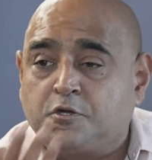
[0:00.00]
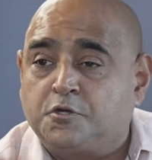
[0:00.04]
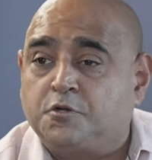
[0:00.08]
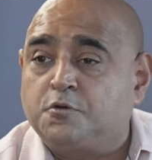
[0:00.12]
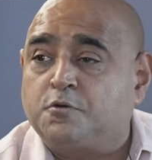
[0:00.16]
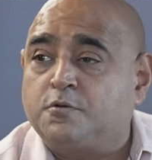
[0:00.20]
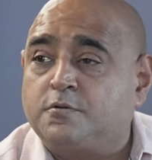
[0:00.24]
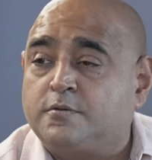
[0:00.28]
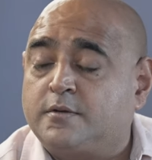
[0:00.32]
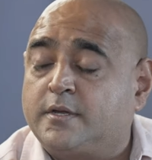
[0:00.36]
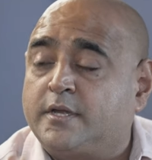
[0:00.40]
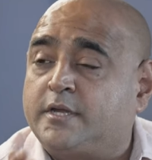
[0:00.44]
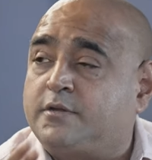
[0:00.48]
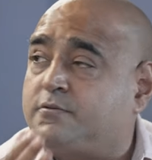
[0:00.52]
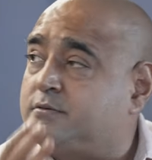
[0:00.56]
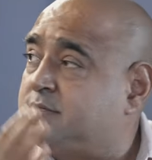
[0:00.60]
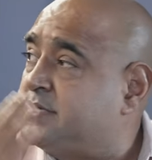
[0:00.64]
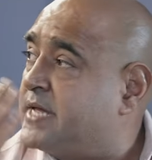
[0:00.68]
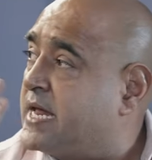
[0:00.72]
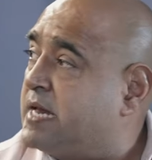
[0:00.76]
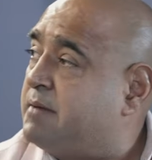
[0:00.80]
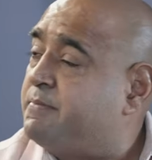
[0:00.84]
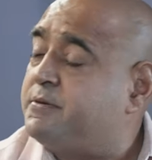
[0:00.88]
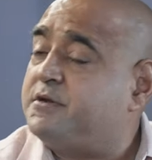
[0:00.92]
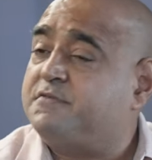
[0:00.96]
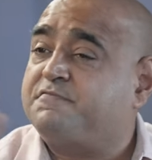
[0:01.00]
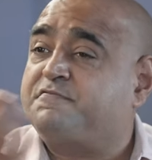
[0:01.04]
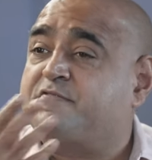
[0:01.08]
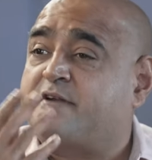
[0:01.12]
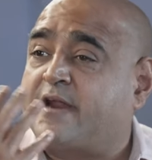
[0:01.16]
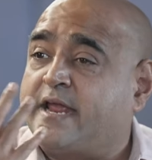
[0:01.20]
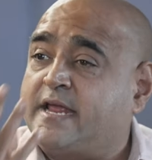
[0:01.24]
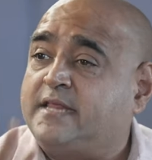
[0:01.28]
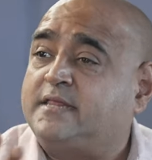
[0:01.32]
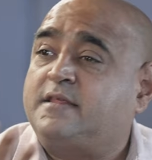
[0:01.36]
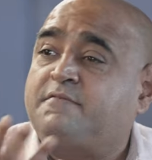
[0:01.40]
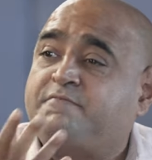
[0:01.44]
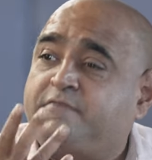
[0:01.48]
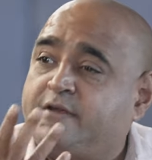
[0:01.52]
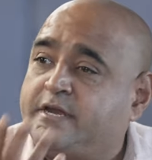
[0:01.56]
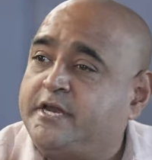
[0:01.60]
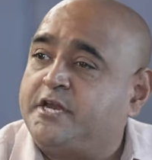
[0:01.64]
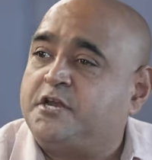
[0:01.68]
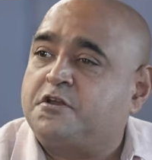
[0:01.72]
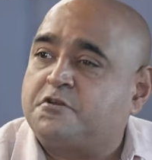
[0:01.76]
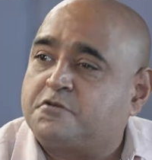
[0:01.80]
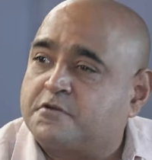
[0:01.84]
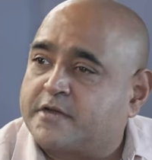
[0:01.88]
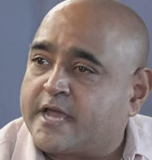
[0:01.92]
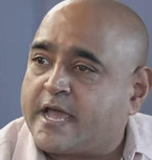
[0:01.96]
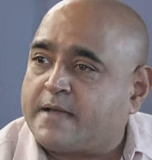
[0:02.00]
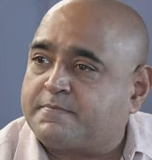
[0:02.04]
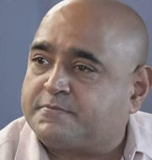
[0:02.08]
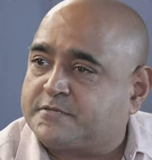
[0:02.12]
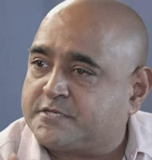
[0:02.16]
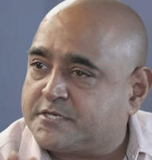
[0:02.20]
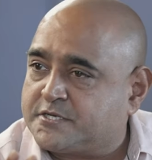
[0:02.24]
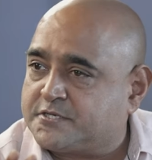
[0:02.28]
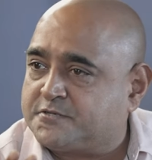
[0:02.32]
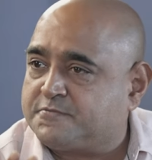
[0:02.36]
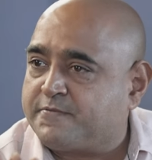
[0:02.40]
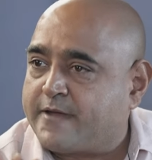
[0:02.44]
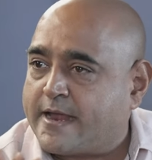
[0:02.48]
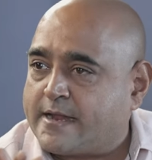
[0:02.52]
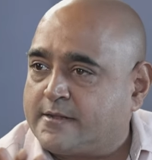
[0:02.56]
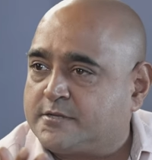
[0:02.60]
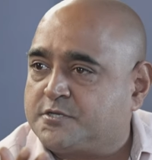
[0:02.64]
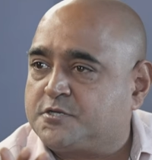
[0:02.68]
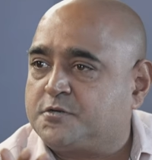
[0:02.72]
Two, it was the element of rain that we needed to capture as well.